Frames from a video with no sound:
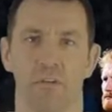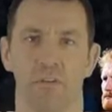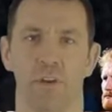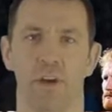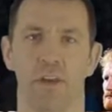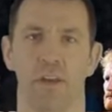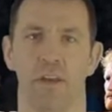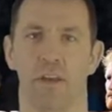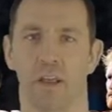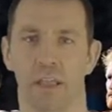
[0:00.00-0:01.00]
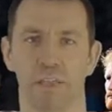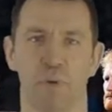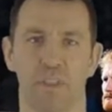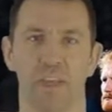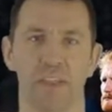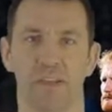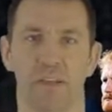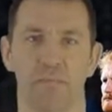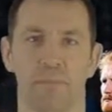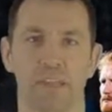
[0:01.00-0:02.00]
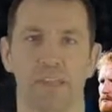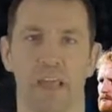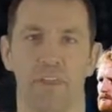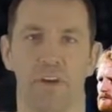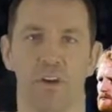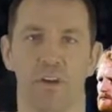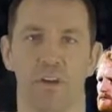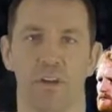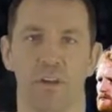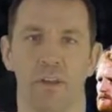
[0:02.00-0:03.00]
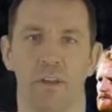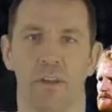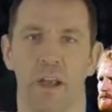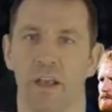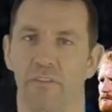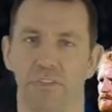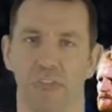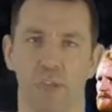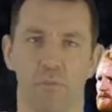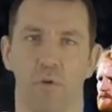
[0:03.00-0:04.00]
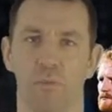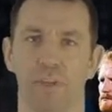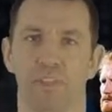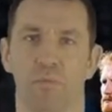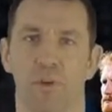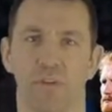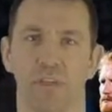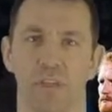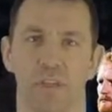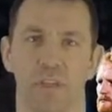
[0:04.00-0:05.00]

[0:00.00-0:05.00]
down under and let's bring this back together. I guarantee you won't be disappointed.